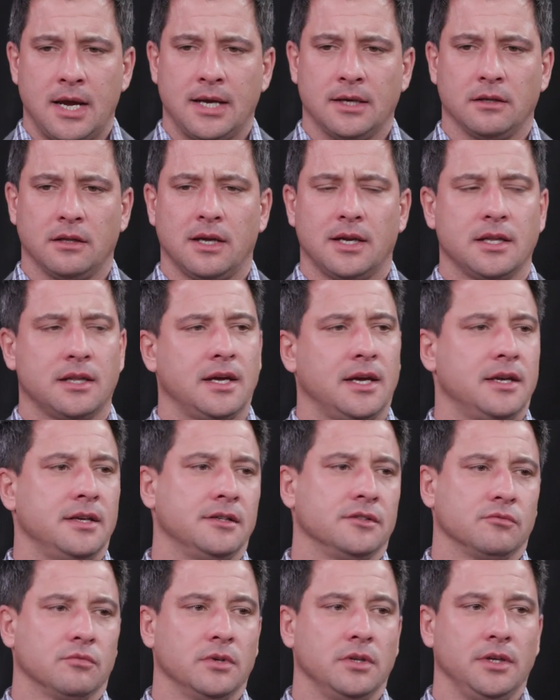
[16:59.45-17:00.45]
And a lot of that
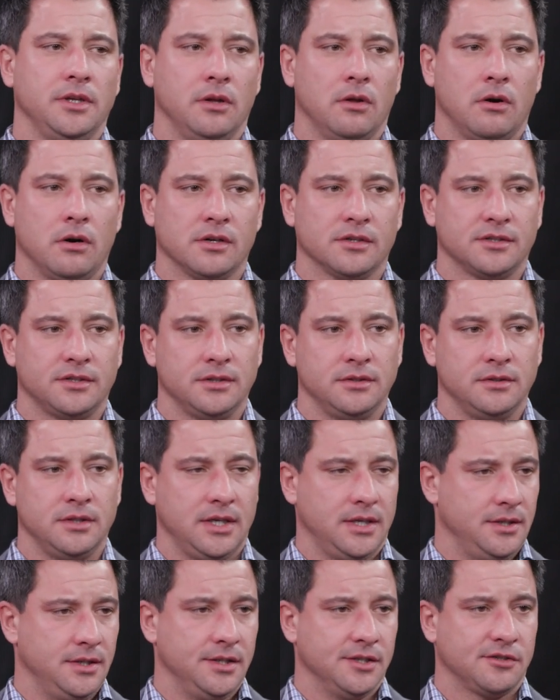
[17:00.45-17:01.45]
is really lost in
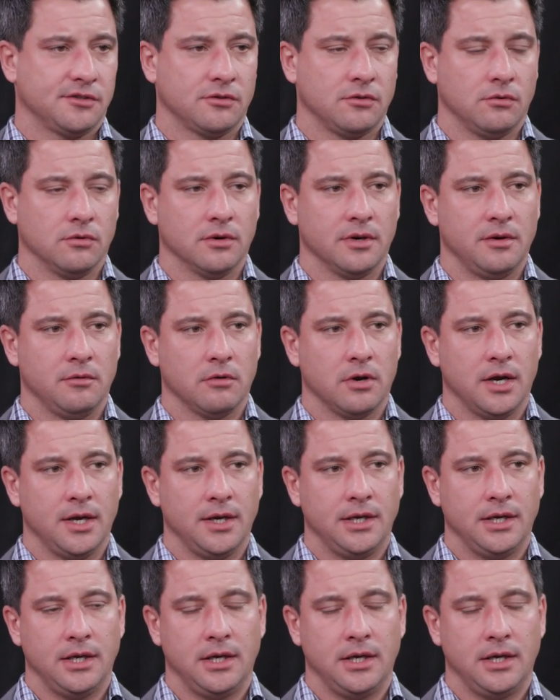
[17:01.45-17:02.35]
in this story, right?